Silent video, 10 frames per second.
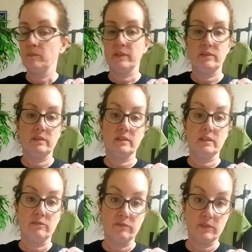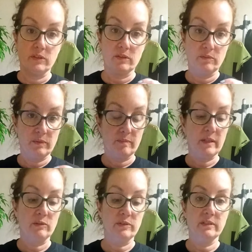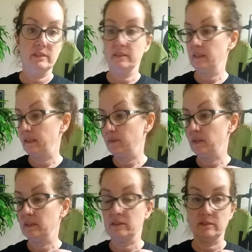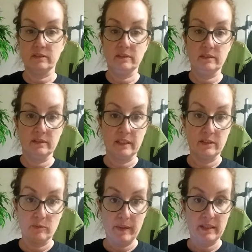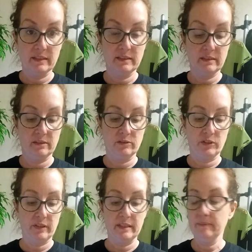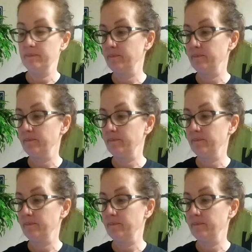Plus, if you're one of my hostesses, I will also send you packets to try.